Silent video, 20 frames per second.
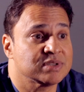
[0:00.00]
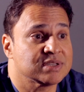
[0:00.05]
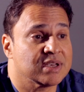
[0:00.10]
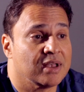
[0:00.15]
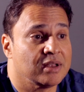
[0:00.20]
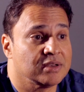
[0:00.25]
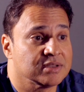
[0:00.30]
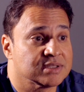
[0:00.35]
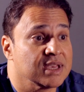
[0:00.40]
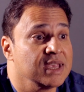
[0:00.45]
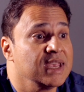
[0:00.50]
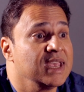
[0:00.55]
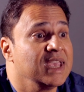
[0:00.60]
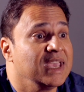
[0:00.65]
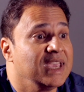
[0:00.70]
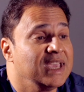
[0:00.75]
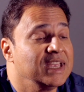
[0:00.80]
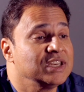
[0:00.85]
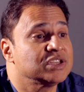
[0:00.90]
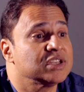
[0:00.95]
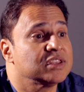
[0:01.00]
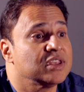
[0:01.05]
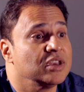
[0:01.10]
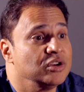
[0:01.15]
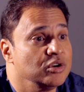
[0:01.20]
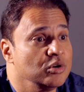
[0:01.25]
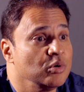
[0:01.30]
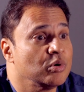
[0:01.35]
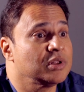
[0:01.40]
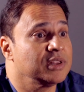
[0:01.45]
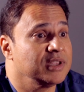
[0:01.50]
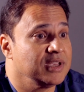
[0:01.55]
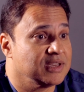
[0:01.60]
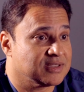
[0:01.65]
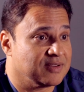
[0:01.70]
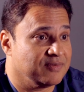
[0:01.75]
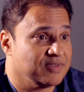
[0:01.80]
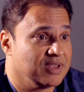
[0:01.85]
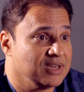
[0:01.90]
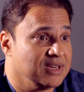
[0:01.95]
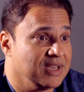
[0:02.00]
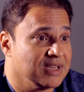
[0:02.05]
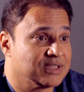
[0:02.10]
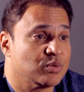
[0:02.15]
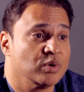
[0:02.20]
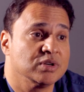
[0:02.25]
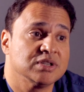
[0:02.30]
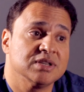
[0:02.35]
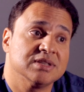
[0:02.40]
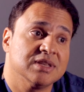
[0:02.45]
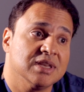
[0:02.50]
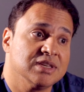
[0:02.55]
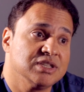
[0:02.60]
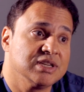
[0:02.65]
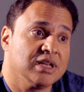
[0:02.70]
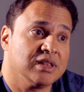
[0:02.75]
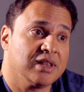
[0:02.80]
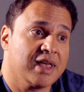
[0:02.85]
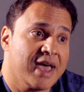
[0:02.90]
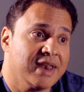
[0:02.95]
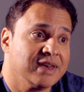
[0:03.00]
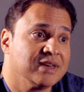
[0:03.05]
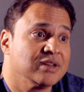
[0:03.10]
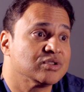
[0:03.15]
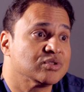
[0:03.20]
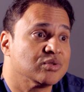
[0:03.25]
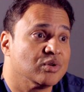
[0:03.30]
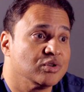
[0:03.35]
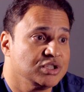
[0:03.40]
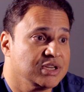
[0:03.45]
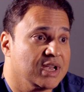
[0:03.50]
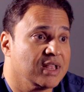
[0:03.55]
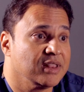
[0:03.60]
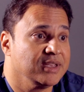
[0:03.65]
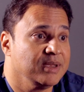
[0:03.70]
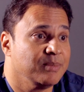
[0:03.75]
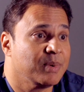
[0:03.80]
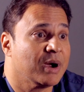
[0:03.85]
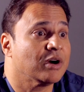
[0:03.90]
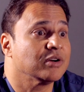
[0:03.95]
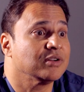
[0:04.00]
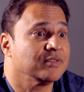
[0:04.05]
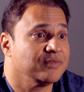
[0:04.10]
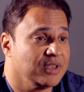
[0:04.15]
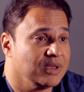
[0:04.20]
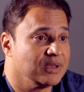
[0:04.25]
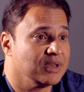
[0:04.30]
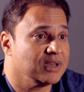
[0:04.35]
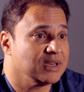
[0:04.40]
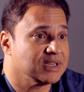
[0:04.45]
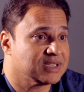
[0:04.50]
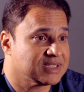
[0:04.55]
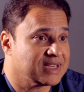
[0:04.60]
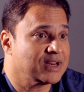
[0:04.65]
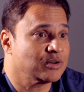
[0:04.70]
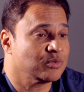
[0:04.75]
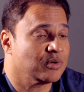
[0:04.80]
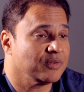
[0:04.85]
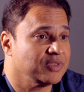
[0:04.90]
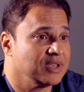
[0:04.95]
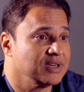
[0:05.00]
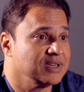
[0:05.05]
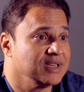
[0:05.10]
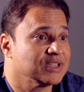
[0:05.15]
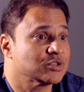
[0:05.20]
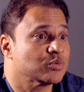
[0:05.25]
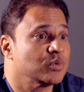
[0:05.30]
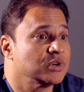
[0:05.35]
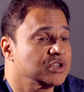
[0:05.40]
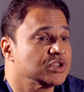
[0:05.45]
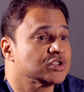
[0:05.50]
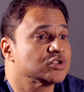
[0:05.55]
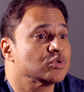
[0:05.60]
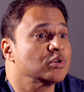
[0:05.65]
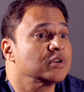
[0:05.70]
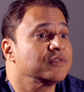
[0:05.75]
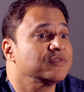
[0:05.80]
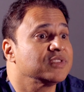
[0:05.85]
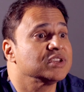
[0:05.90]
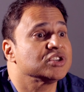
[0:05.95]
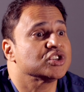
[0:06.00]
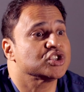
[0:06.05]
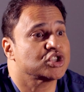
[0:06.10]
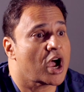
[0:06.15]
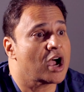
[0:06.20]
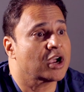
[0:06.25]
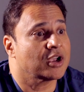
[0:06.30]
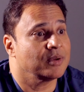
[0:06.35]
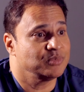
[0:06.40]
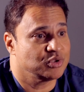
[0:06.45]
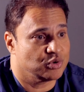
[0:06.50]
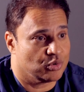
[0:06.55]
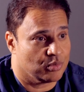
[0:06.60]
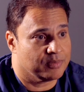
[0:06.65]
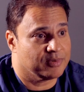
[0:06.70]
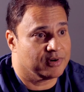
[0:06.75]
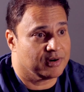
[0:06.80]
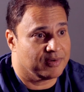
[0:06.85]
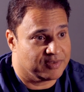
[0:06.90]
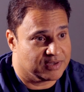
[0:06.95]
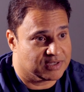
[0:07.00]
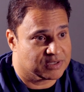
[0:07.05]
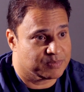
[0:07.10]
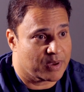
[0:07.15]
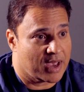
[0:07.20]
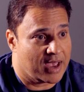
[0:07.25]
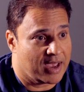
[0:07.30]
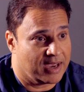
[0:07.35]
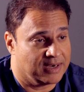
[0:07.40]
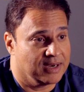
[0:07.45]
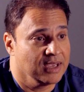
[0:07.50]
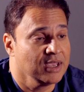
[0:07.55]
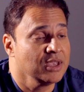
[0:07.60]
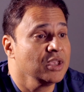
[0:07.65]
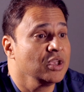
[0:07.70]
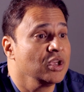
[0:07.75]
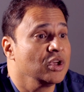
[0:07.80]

cells, into the nucleus of the disc, which is the gelatinous or jelly part of the center of the disc, which is sort of the shock absorber of the spine.